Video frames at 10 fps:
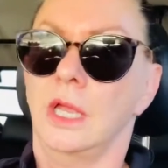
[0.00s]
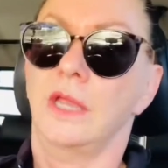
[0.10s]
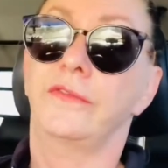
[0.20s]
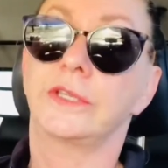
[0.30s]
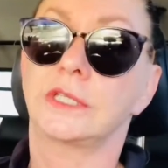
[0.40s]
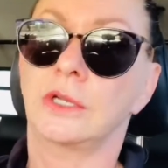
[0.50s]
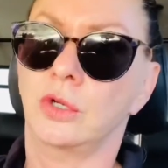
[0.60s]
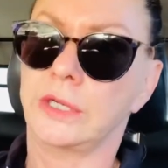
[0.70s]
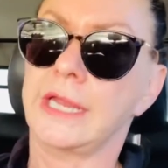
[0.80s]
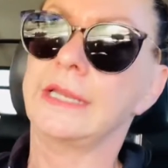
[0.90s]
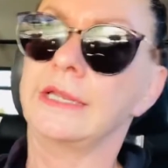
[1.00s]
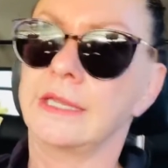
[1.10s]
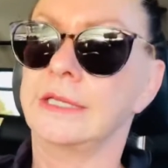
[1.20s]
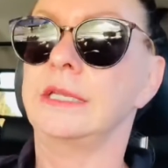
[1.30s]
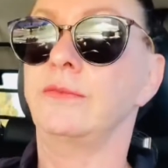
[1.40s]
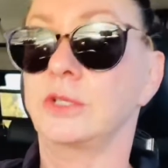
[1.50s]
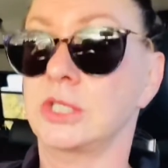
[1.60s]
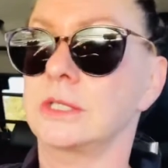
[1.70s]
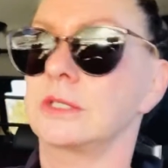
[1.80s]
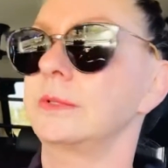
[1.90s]
if it's an organic honey, which
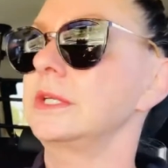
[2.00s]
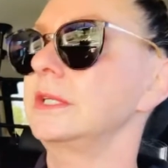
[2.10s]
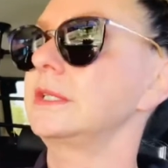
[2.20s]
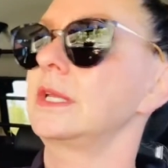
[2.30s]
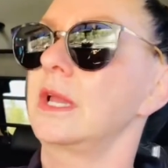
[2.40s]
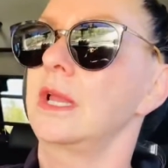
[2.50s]
this one is,